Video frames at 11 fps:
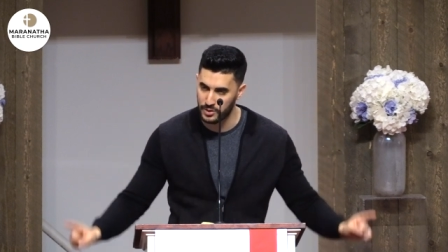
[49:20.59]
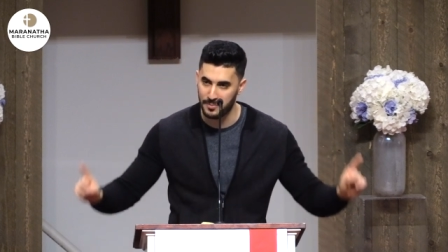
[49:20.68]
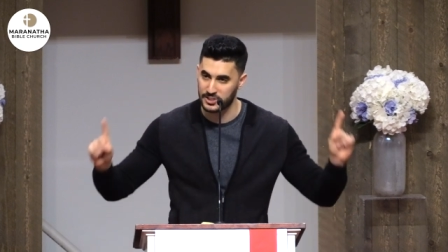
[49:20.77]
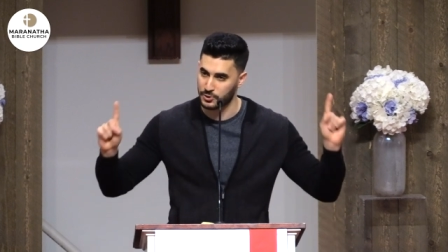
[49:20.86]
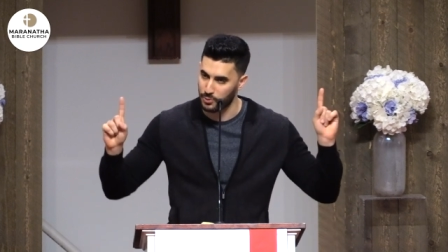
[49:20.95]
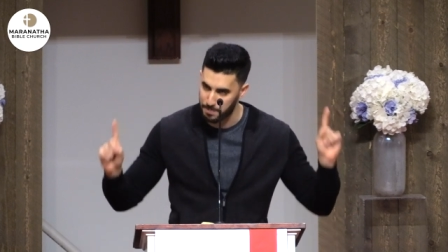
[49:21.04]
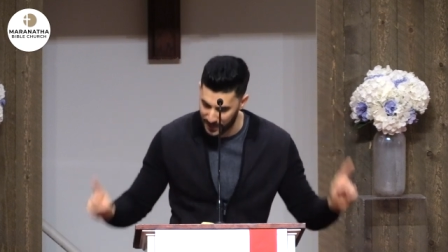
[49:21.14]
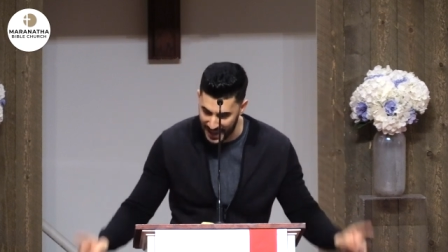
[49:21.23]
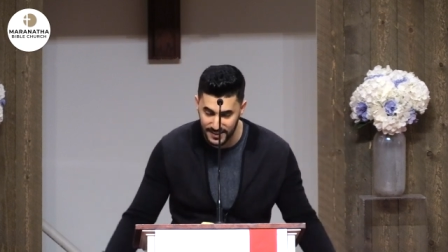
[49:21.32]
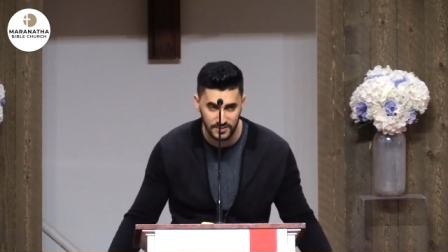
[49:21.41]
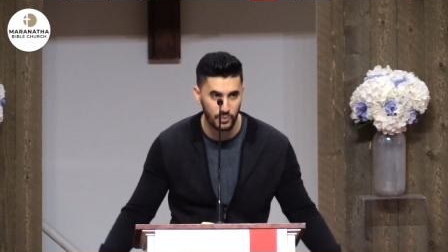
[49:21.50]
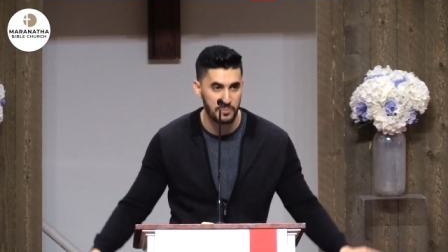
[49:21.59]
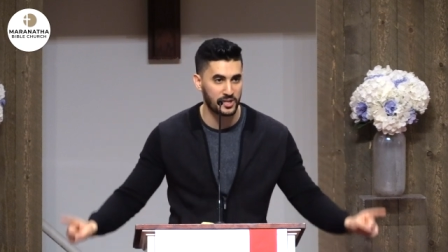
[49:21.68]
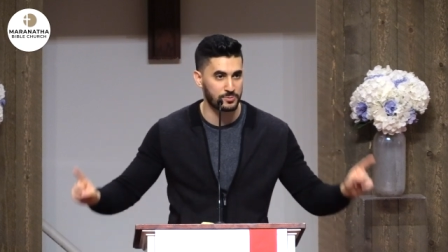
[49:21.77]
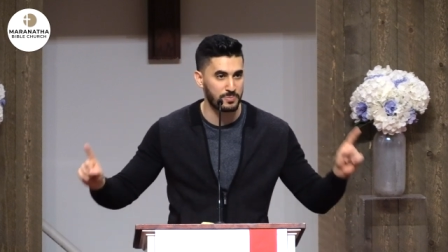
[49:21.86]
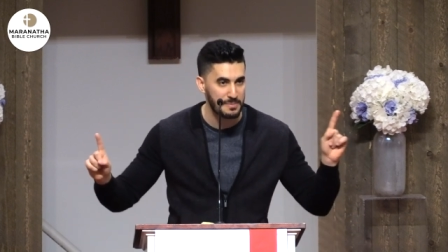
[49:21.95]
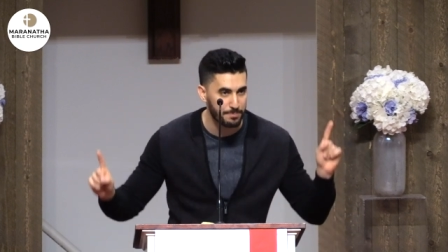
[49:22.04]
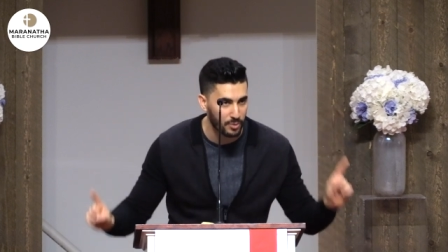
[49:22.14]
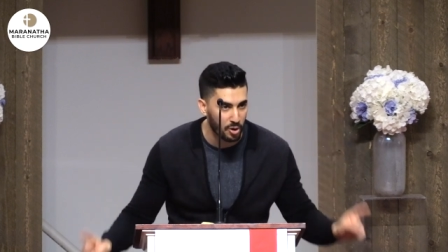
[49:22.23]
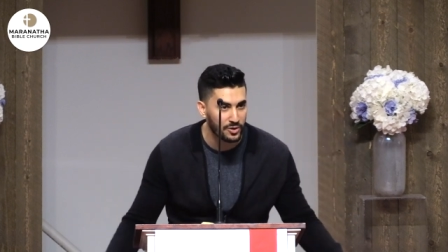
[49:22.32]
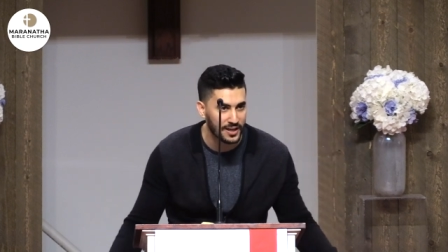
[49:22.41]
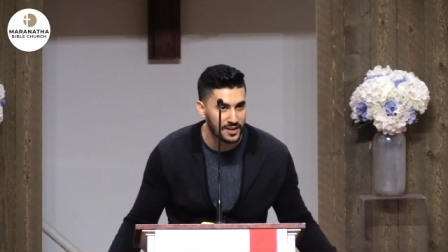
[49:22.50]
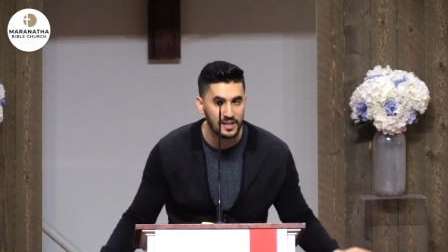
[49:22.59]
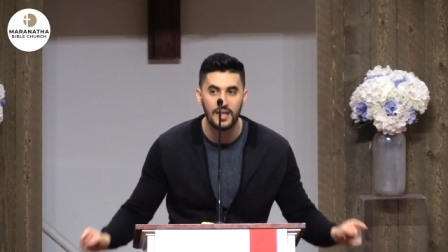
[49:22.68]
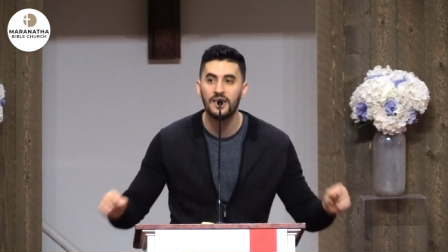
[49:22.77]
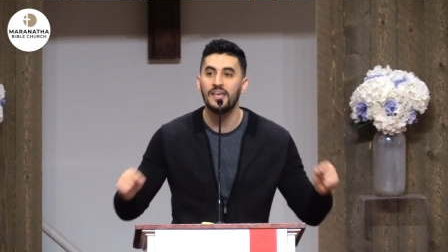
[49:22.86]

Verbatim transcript: we must repent, we must be broken.